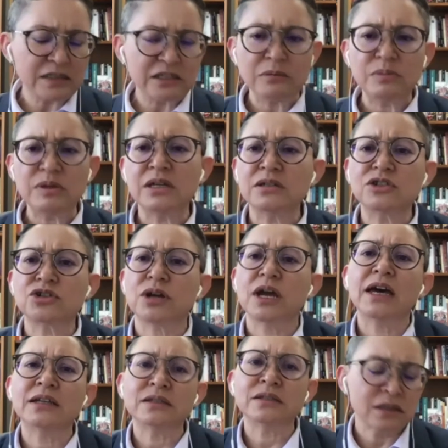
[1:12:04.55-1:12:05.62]
being
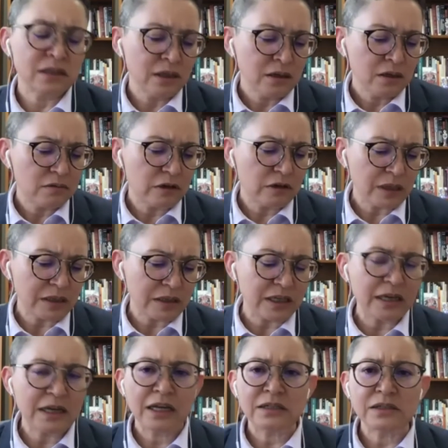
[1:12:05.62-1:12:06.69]
trans, when my
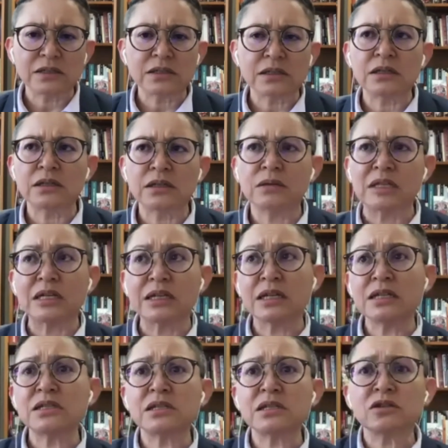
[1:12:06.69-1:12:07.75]
tia Nancy
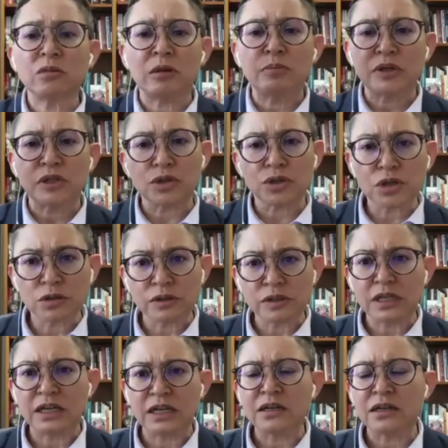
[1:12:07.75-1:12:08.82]
is on my paternal
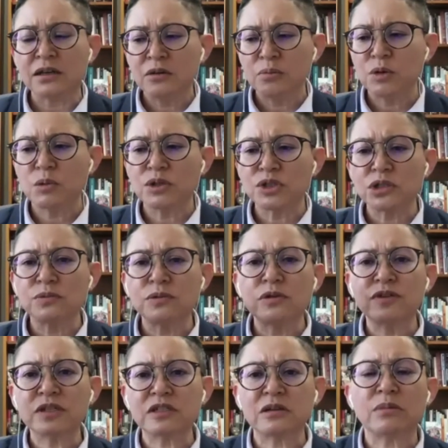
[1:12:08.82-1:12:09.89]
side, but when she would
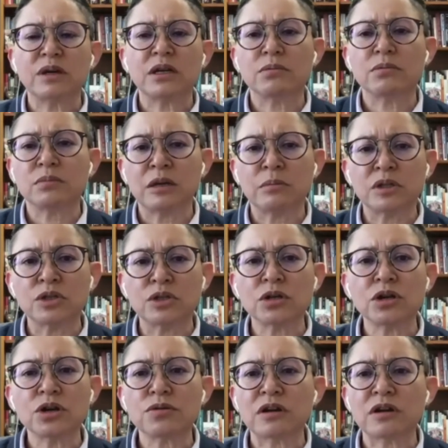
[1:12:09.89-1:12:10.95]
visit my
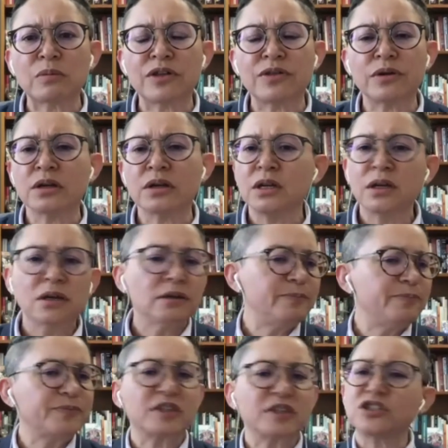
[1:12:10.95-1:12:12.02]
maternal grandmother,
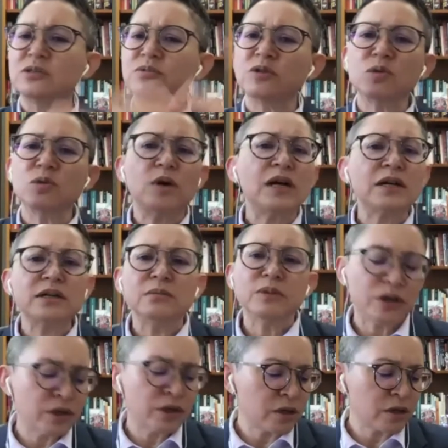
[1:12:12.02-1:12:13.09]
she would welcome
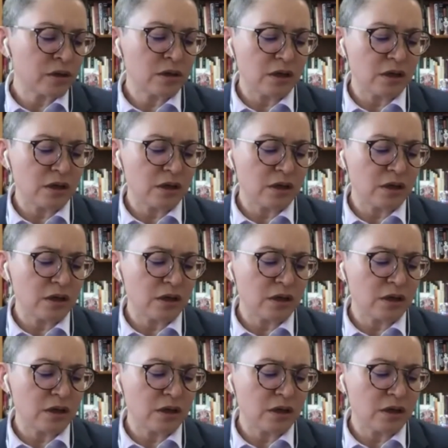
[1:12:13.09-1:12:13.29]
her,